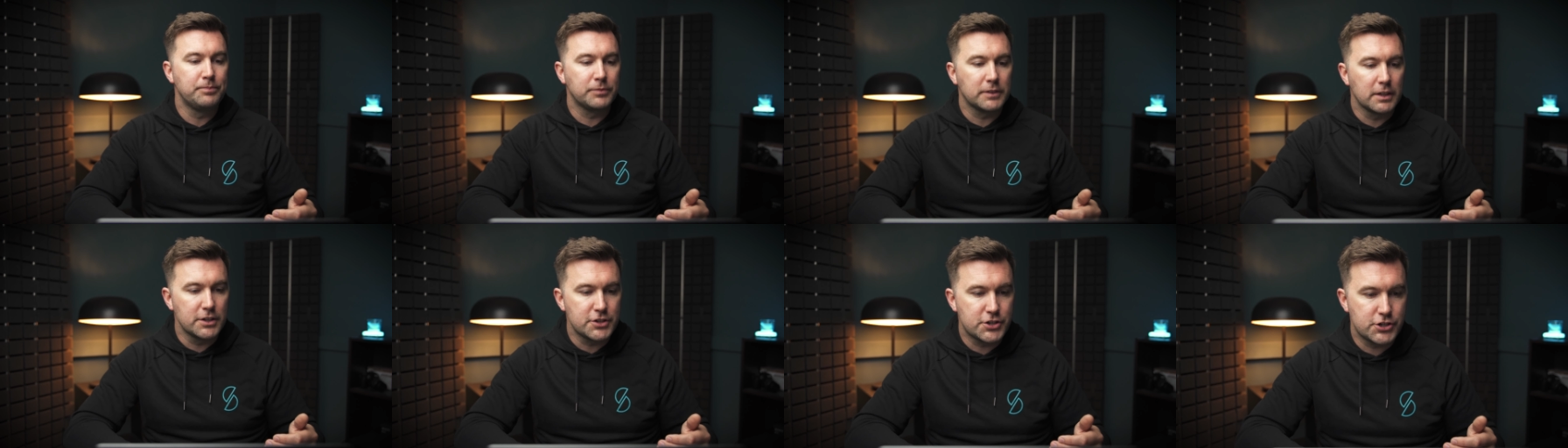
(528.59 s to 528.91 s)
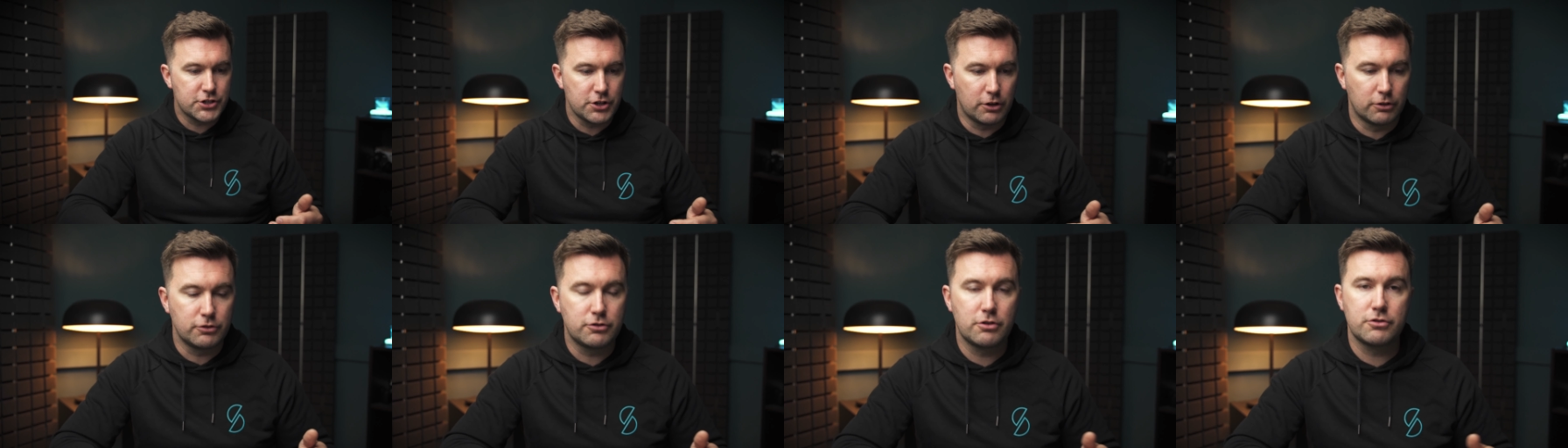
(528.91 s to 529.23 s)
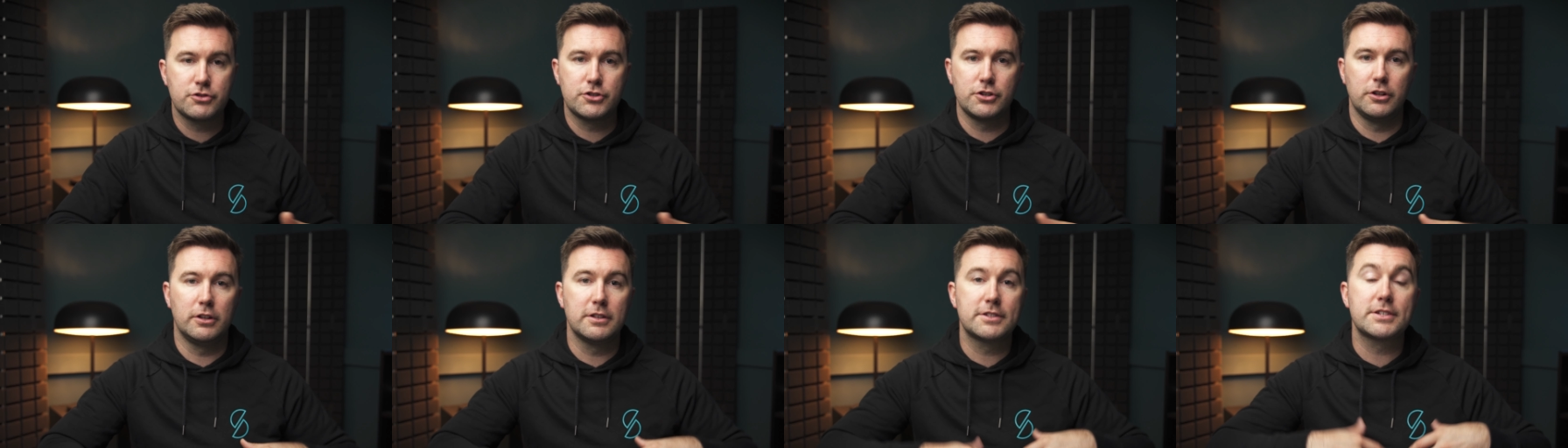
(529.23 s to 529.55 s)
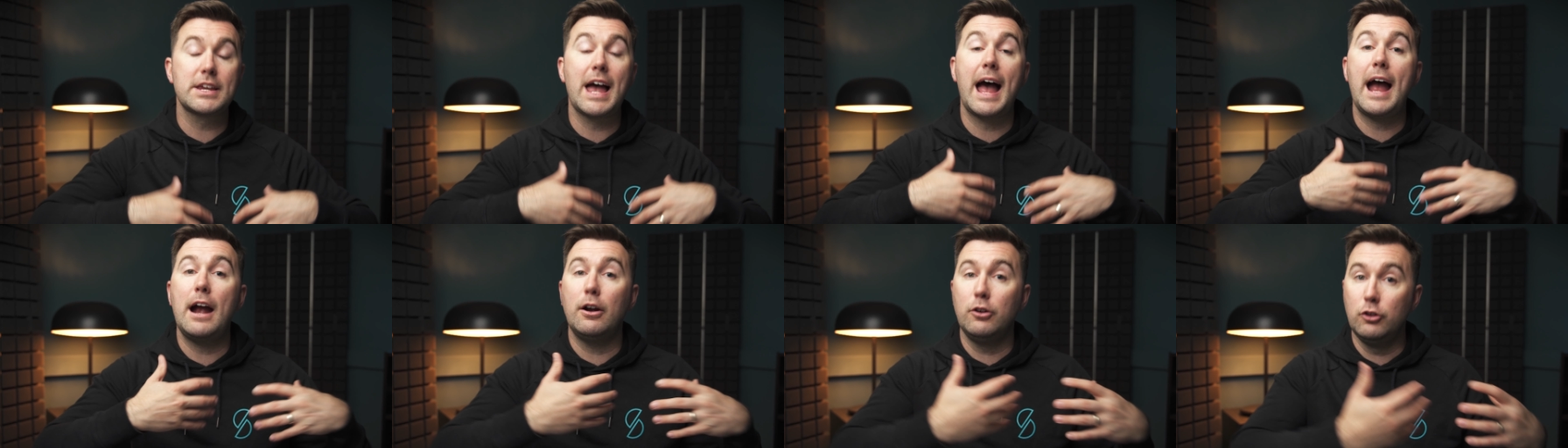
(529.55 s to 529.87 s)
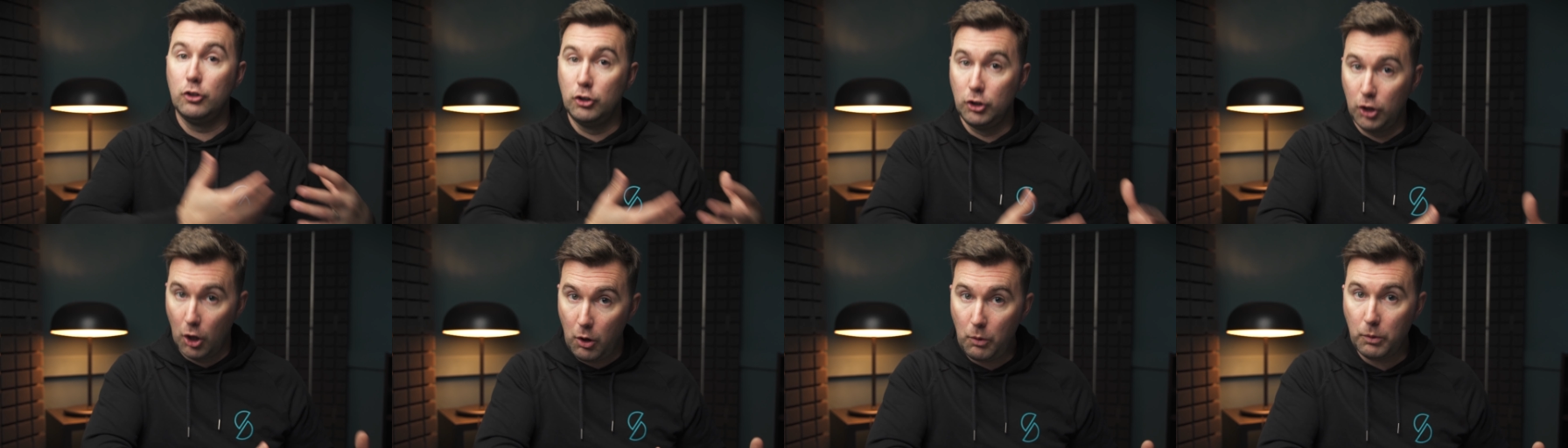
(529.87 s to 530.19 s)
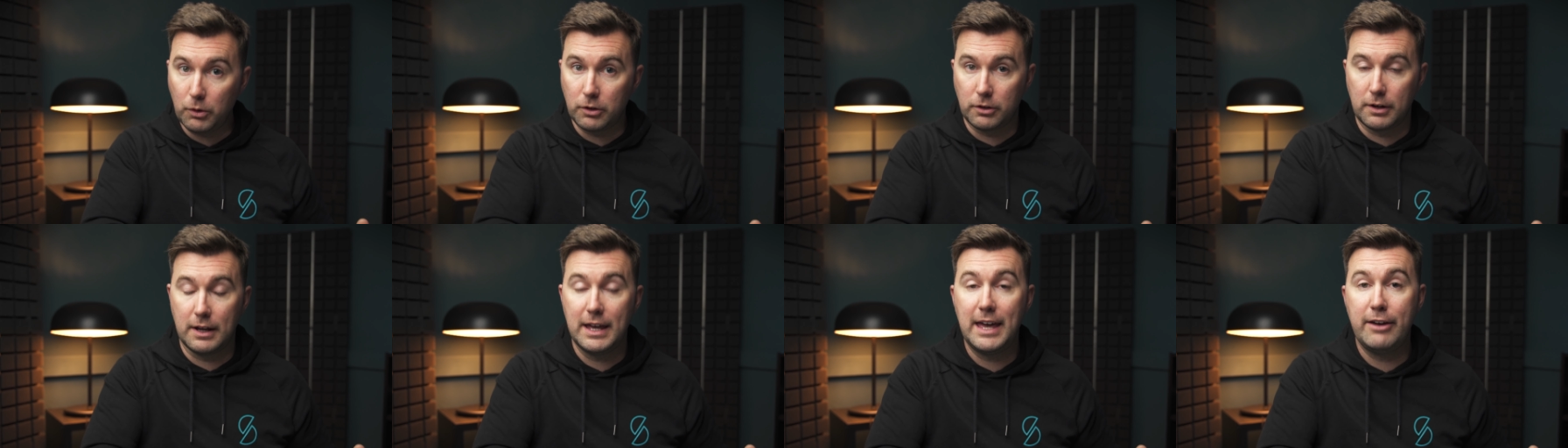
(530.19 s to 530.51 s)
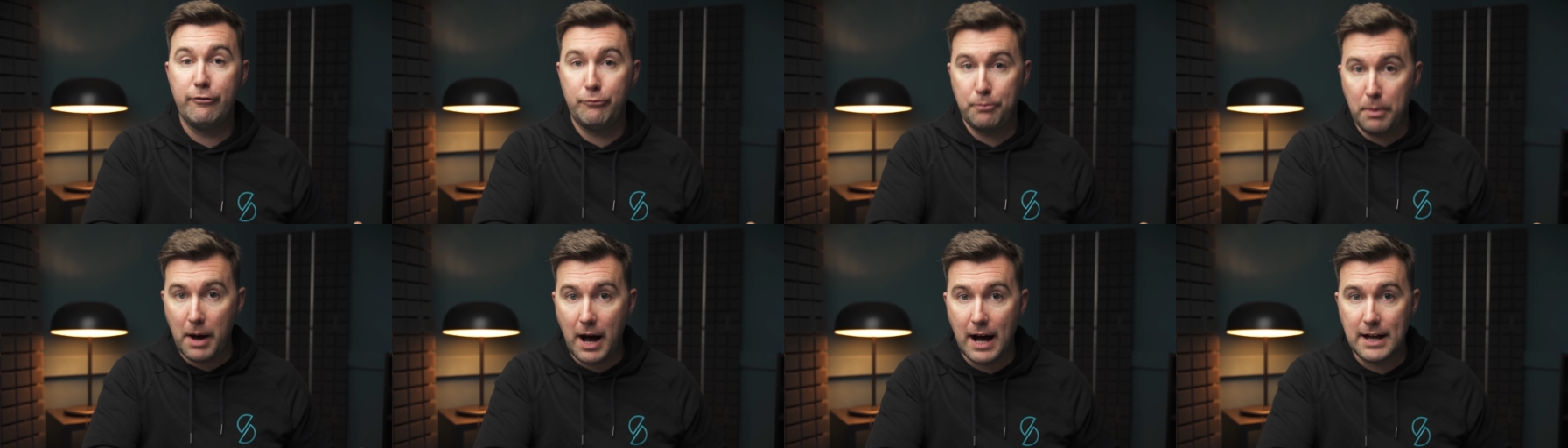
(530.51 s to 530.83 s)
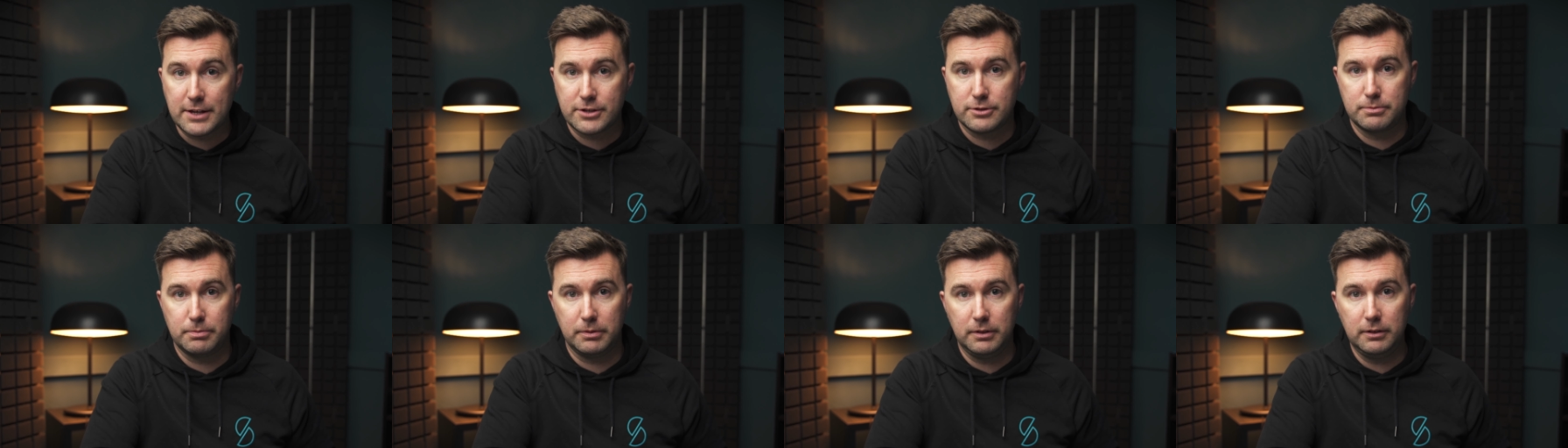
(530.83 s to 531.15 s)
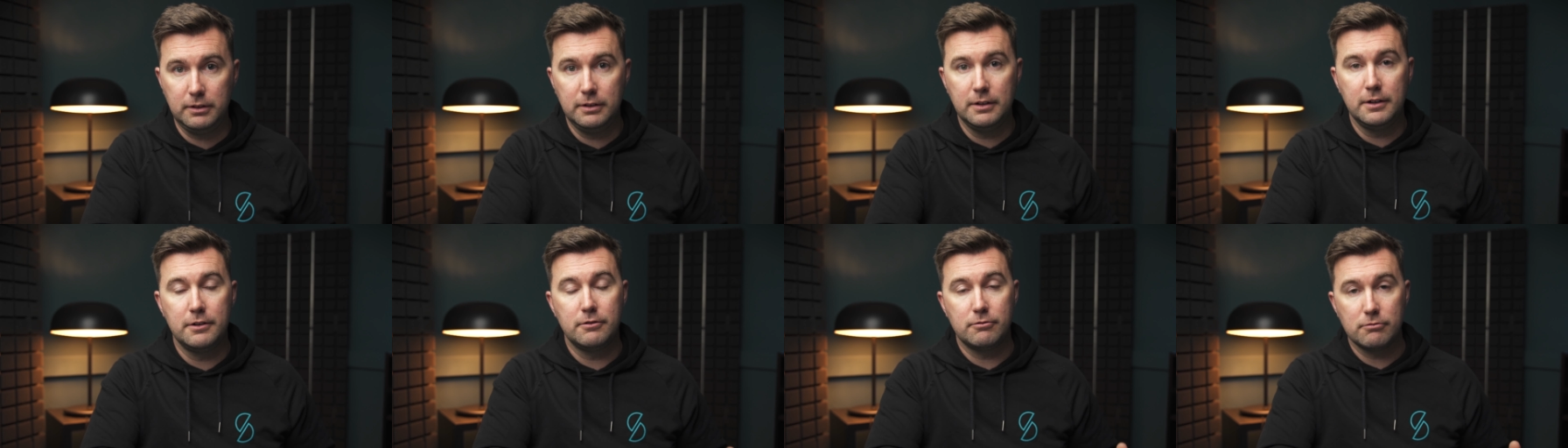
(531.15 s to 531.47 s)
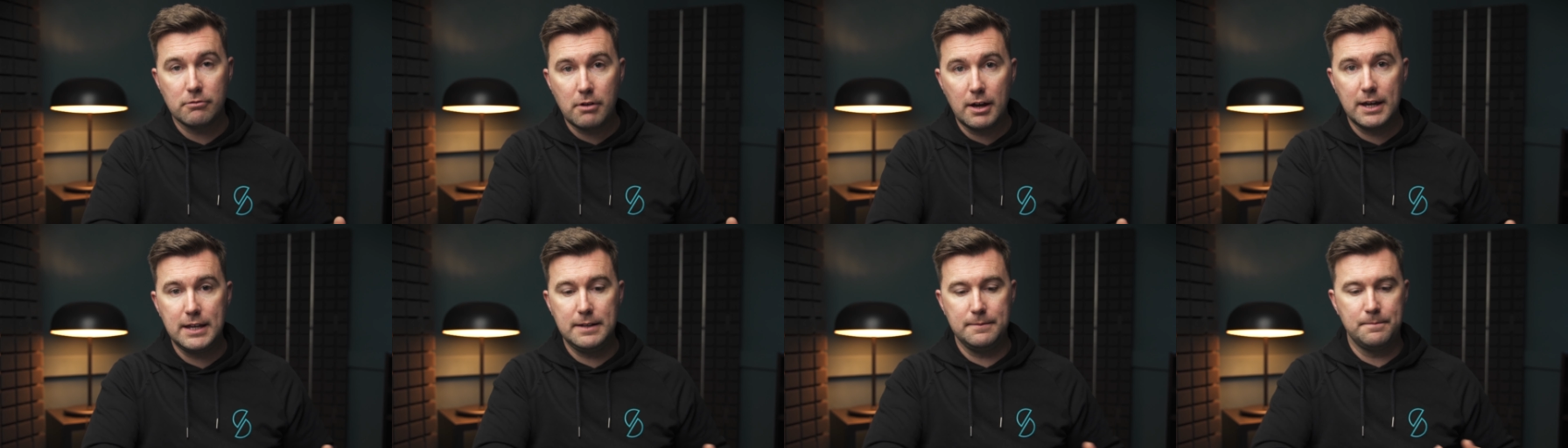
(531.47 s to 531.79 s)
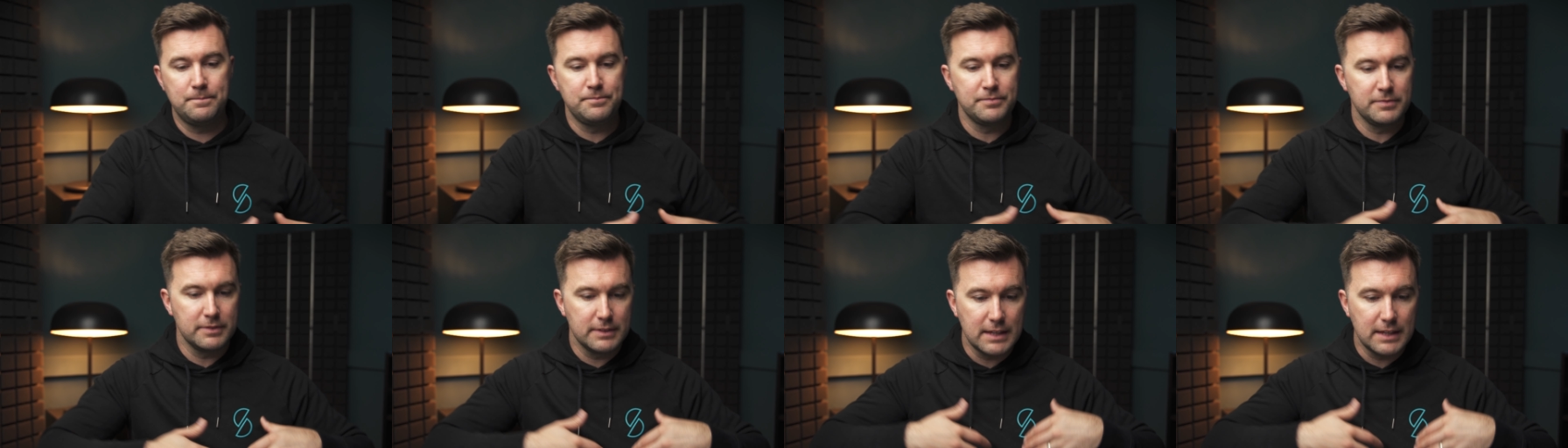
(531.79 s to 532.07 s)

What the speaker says: the search results are lower, if possible, right?